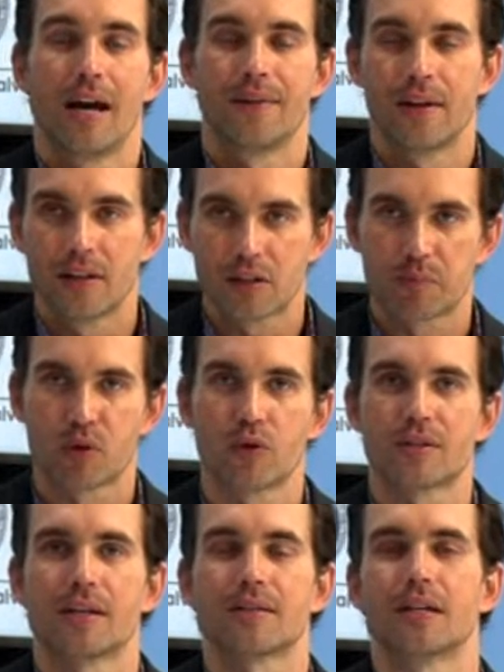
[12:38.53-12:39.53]
And then this
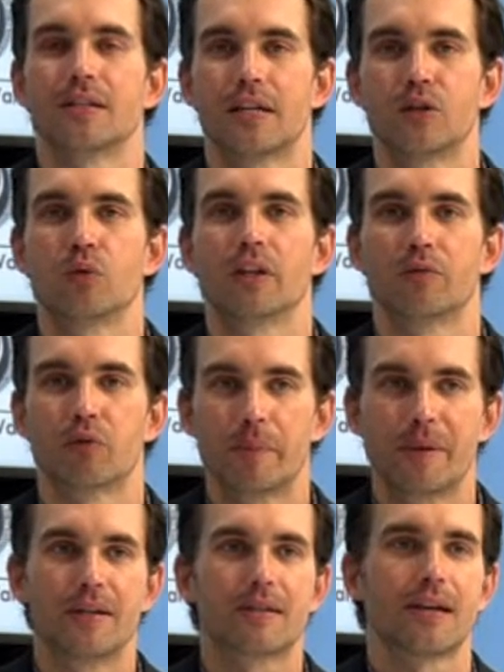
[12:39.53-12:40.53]
process continually
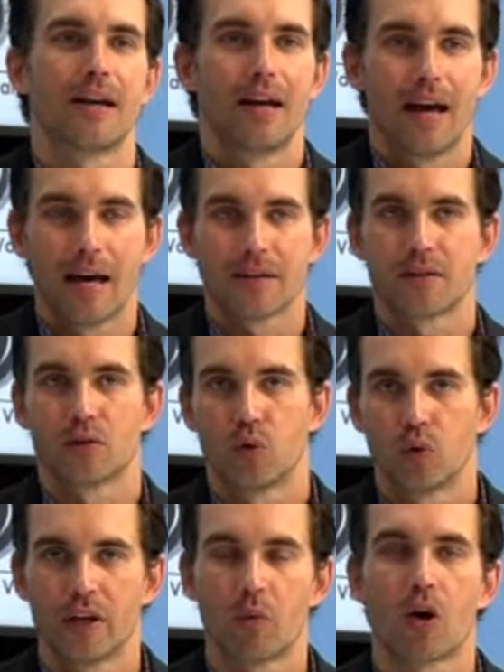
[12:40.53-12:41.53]
repeats as the
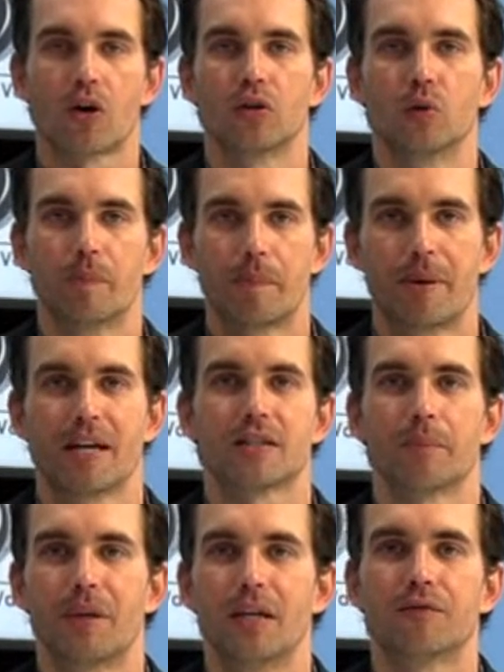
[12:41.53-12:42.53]
cooling water loop picks
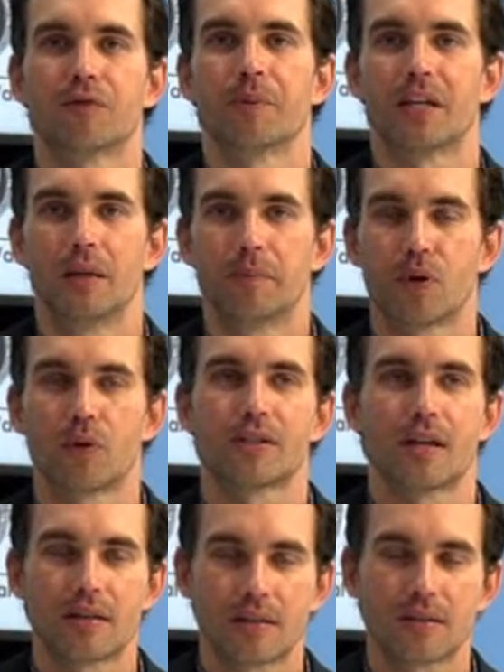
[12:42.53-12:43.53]
up heat from the key
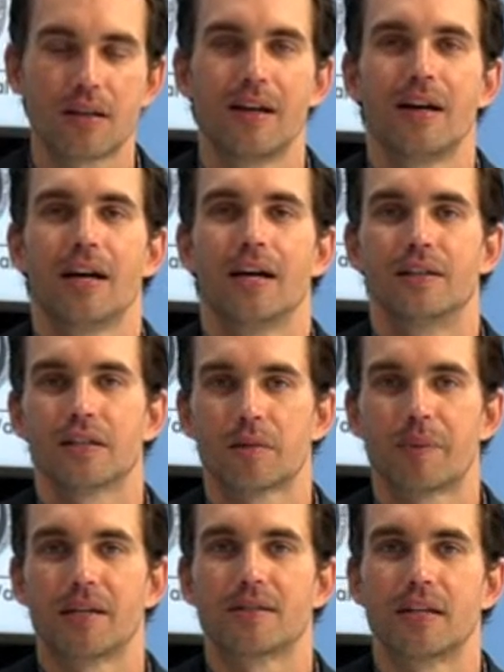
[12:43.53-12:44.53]
processes and
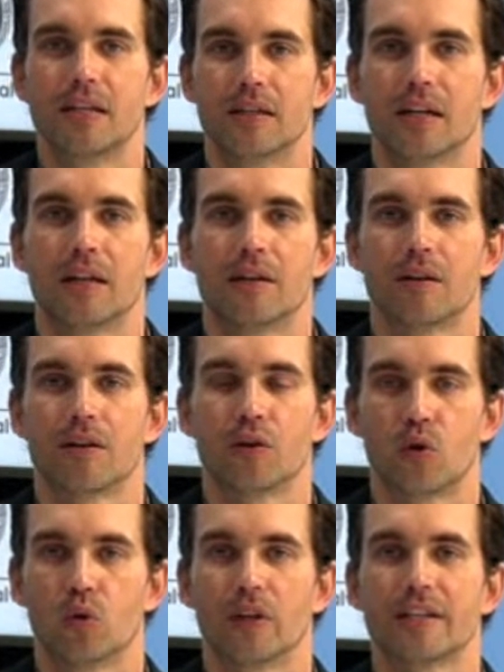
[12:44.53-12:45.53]
dissipates heat in the
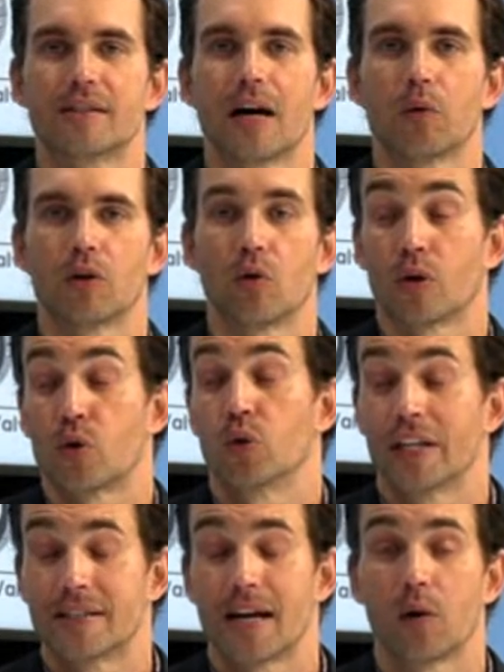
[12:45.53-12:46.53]
cooling tower or
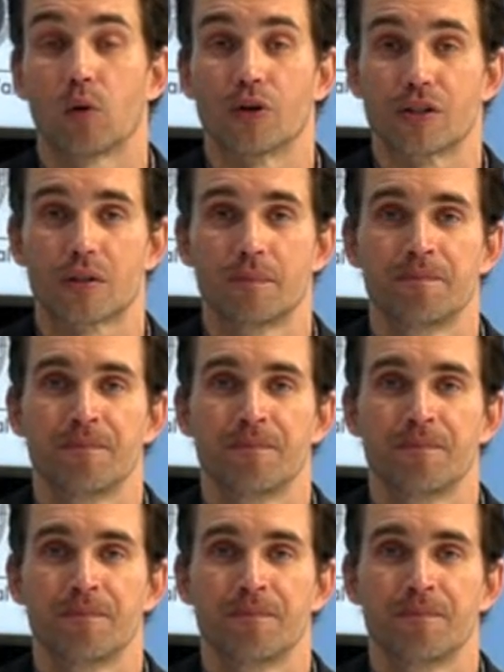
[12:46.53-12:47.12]
cooling towers.